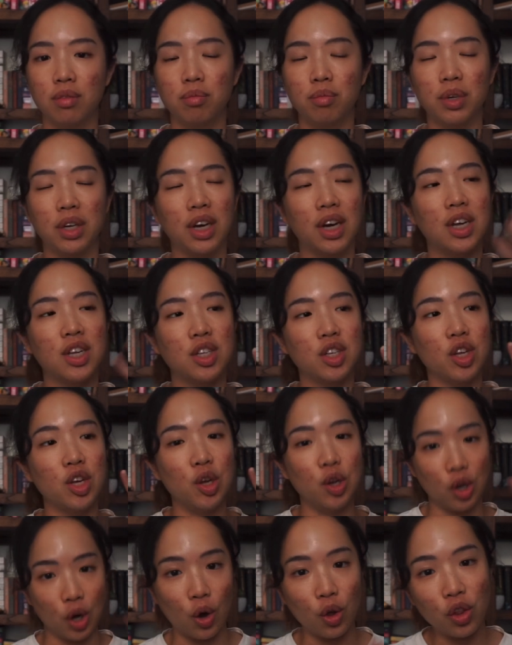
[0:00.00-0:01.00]
because you
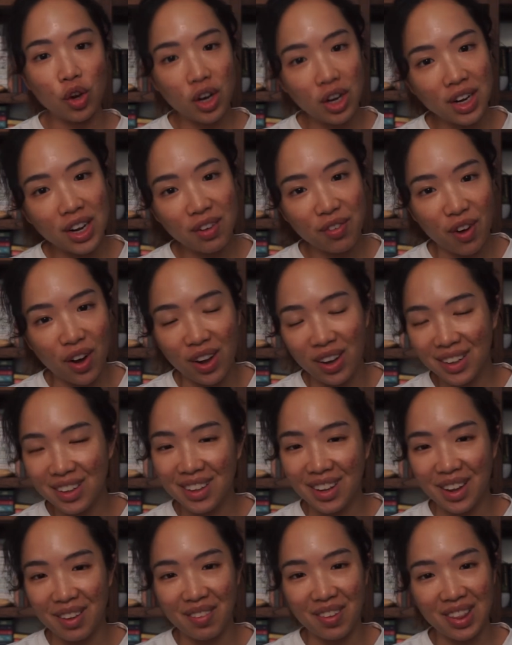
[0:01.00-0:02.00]
know they're gonna fall in
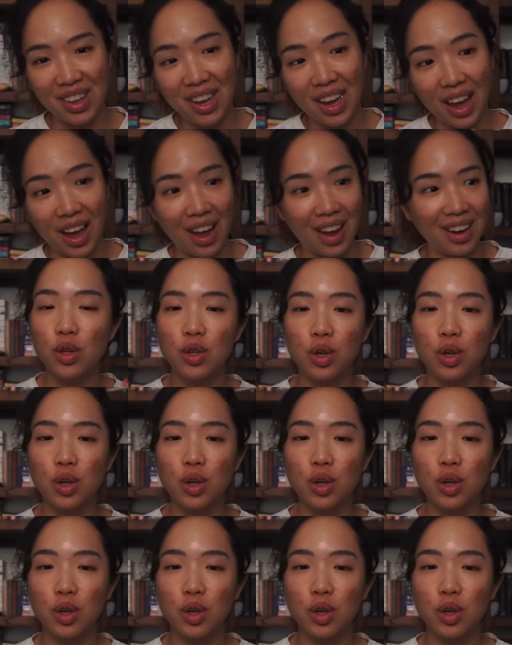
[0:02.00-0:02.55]
love at the end.